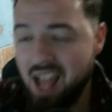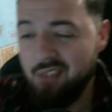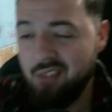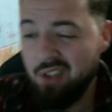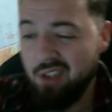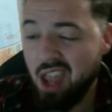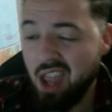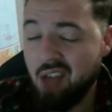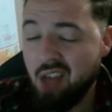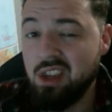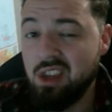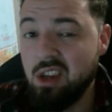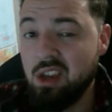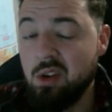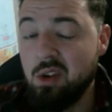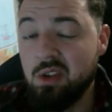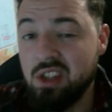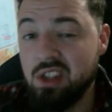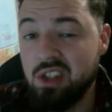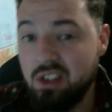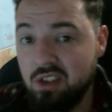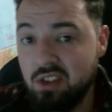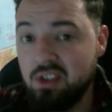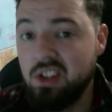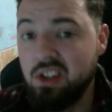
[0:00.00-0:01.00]
If you haven't used
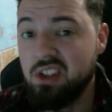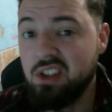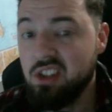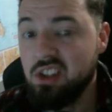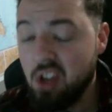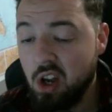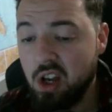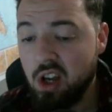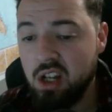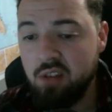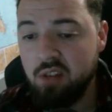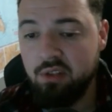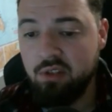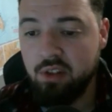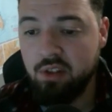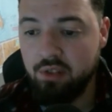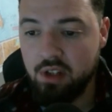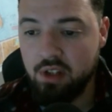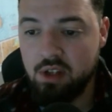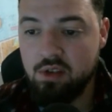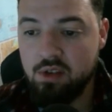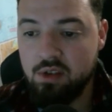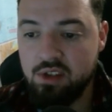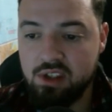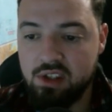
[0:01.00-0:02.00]
it, there's a ton of
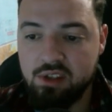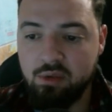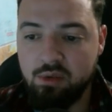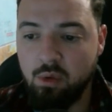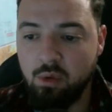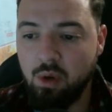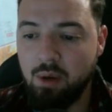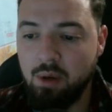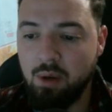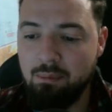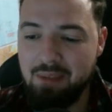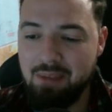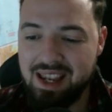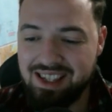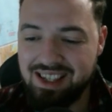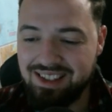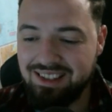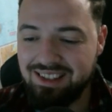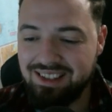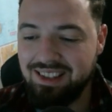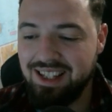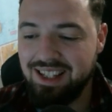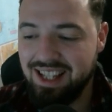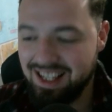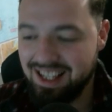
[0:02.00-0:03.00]
different uses for it.
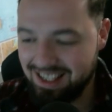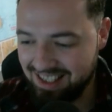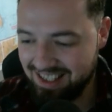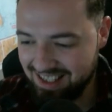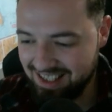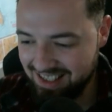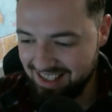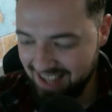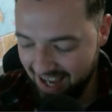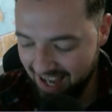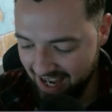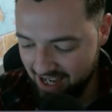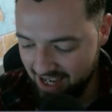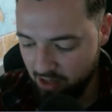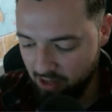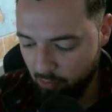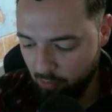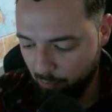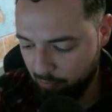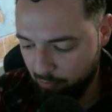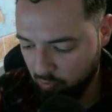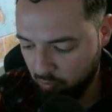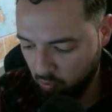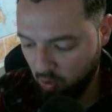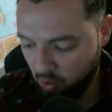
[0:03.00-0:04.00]
Basically, its entire
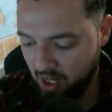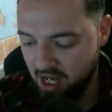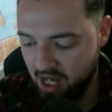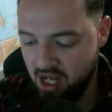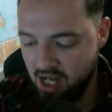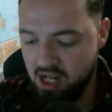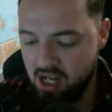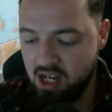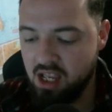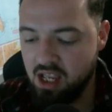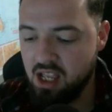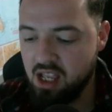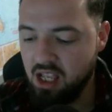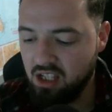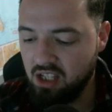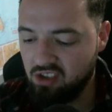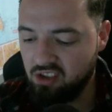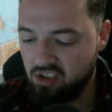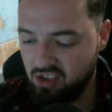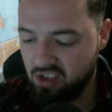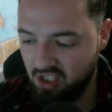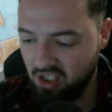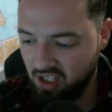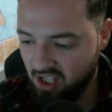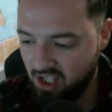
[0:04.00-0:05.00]
brain is
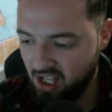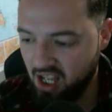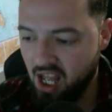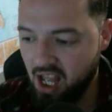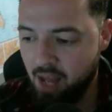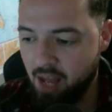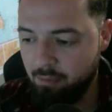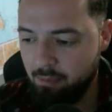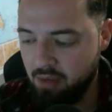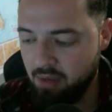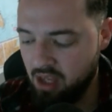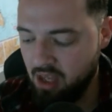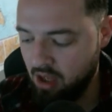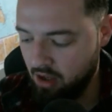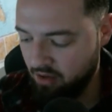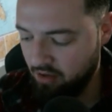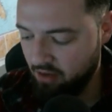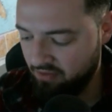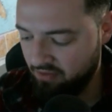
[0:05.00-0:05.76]
just a copy of the